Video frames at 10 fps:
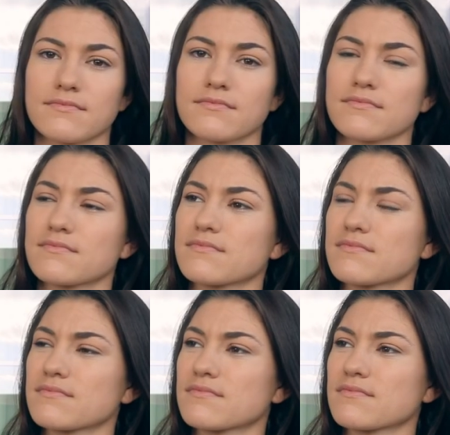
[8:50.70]

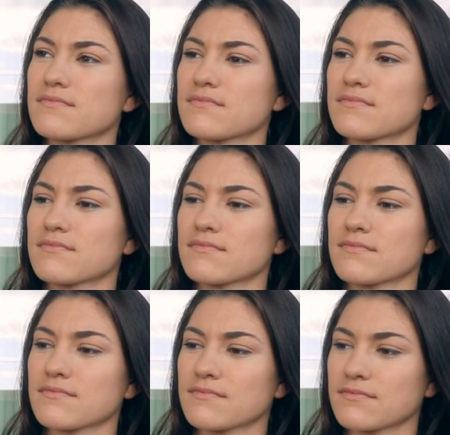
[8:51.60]

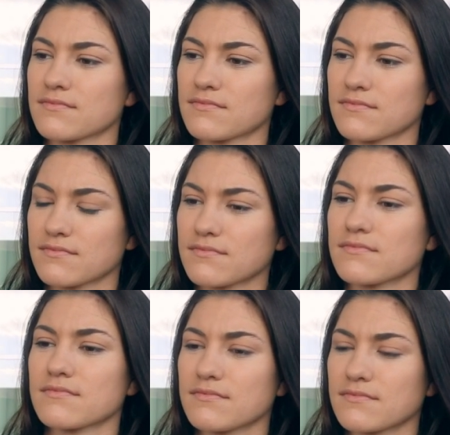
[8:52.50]

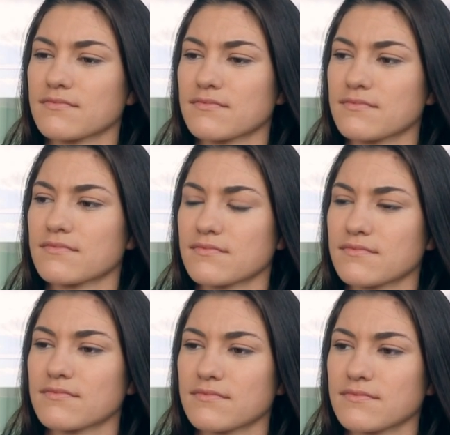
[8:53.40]

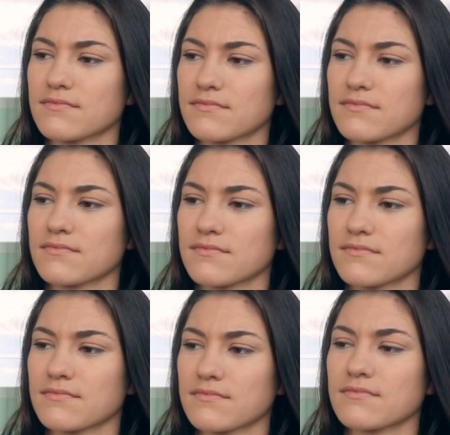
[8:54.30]

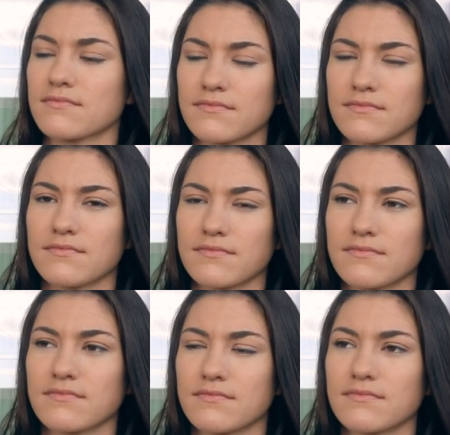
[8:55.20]

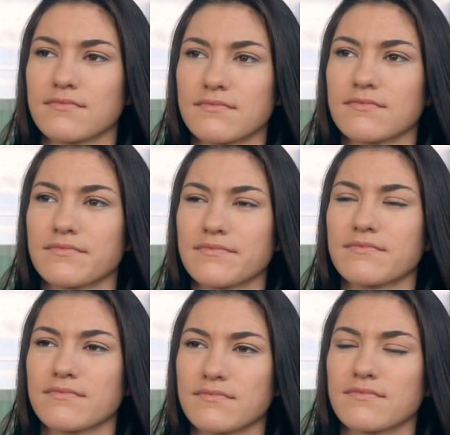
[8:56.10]

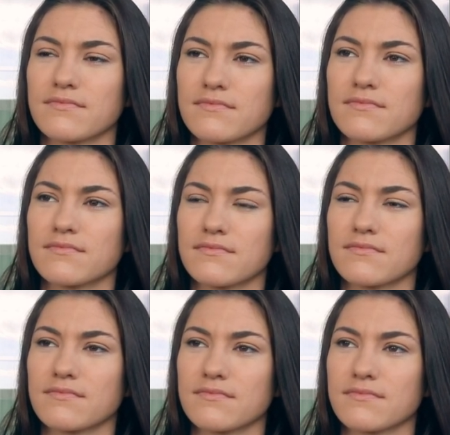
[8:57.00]

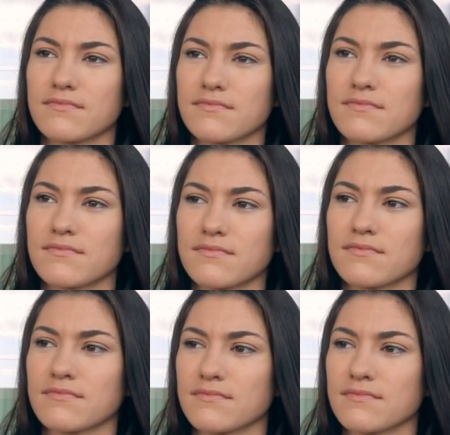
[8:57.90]
[no speech]